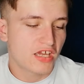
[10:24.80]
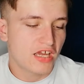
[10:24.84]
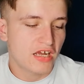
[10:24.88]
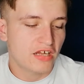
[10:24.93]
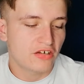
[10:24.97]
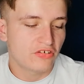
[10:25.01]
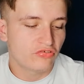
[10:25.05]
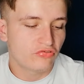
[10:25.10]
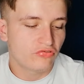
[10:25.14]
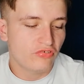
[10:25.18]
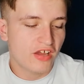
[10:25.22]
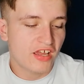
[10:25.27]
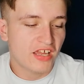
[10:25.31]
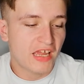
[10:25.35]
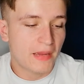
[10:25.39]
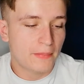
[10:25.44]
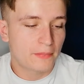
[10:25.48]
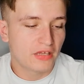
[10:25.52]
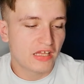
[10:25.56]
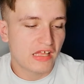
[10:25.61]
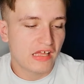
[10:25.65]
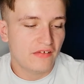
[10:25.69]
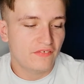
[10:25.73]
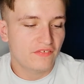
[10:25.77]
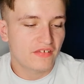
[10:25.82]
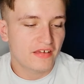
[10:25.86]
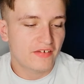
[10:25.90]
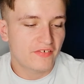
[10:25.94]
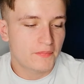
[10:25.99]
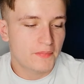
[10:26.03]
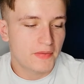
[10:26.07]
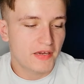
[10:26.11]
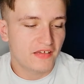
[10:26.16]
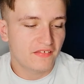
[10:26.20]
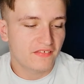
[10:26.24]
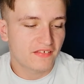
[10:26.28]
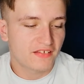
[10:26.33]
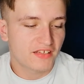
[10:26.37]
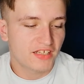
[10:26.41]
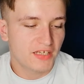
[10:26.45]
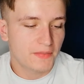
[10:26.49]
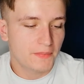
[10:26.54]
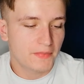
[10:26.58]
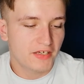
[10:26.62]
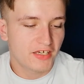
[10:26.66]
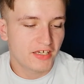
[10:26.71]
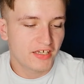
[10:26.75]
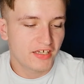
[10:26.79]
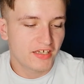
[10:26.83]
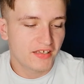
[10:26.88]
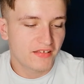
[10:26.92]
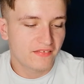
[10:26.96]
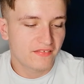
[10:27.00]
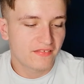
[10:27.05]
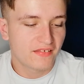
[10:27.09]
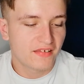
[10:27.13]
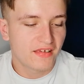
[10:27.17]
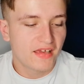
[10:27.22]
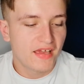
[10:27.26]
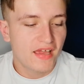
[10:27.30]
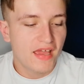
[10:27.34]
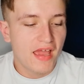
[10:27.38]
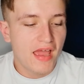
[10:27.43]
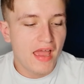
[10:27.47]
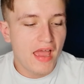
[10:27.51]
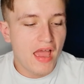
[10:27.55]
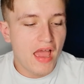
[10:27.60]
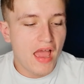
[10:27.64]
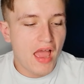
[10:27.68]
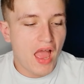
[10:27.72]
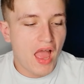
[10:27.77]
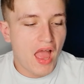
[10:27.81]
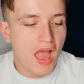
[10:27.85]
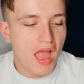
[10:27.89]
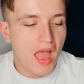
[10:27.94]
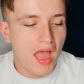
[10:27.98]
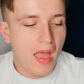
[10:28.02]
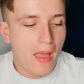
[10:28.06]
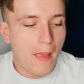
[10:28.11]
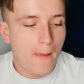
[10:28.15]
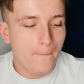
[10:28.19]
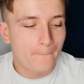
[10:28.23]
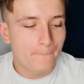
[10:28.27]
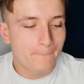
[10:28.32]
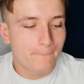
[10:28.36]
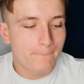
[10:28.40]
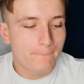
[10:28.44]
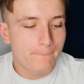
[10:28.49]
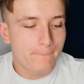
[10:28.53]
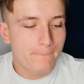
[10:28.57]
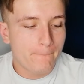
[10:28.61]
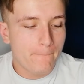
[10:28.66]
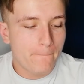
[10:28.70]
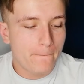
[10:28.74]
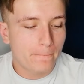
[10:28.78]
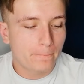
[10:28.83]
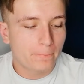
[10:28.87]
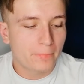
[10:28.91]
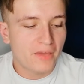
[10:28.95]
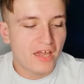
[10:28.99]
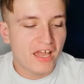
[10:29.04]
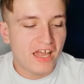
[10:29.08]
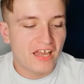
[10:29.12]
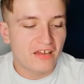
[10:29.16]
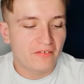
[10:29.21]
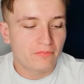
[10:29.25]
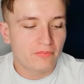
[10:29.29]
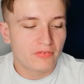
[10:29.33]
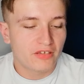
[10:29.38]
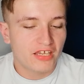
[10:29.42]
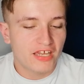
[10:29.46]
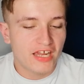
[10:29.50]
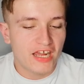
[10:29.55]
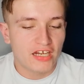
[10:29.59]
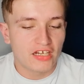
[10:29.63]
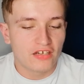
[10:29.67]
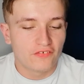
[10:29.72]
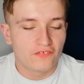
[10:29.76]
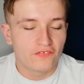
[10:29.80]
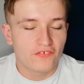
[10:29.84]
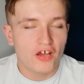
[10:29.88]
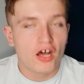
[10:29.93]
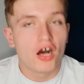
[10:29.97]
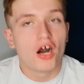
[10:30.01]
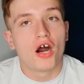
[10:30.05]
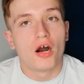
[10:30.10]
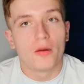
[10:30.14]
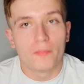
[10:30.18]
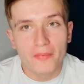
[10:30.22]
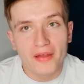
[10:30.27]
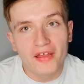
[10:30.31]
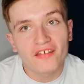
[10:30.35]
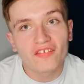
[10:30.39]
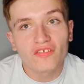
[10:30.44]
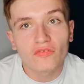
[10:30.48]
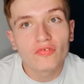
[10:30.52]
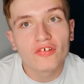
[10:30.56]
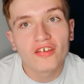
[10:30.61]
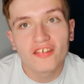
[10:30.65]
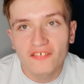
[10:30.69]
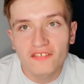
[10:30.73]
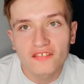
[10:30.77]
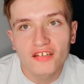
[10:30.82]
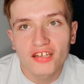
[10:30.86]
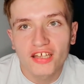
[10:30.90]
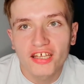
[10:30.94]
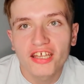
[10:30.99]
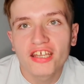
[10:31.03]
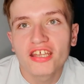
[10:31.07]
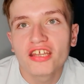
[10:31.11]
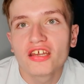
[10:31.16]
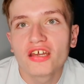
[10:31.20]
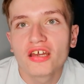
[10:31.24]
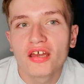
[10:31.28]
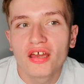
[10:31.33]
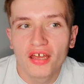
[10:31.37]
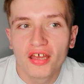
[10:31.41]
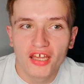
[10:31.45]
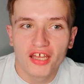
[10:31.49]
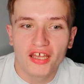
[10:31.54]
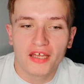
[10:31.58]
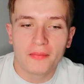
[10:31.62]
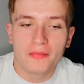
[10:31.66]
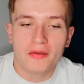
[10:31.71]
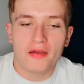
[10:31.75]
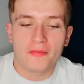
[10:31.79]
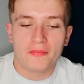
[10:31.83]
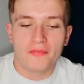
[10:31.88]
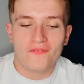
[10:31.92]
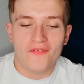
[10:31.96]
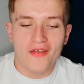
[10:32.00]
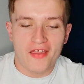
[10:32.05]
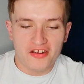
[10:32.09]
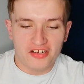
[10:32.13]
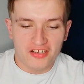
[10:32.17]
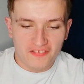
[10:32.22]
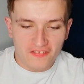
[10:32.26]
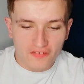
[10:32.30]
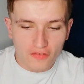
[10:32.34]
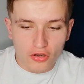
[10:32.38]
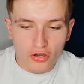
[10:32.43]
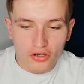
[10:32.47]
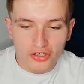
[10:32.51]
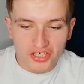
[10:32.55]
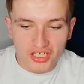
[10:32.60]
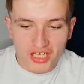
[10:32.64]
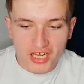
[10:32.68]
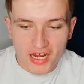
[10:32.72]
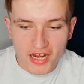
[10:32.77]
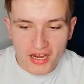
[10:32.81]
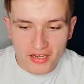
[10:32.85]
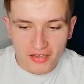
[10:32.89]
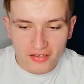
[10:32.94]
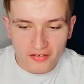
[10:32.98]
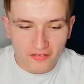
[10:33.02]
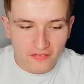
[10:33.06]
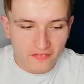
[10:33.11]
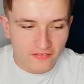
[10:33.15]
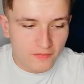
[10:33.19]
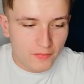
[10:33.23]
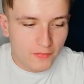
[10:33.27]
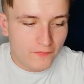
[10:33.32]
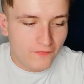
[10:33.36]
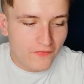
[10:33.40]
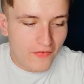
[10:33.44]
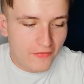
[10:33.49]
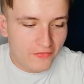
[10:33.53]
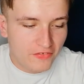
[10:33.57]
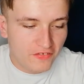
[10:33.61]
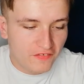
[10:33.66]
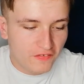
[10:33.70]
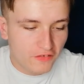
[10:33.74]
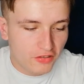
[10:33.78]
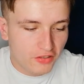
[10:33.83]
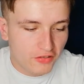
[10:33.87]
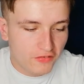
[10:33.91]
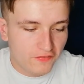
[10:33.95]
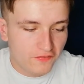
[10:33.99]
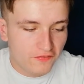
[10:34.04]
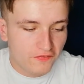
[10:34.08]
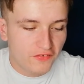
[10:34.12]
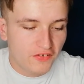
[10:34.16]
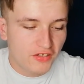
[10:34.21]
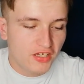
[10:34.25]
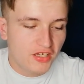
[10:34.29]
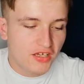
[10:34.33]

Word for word: and try and get my life together basically because um, I've been kind of a hot mess recently. Um, I've been very disorganised, been very sort of,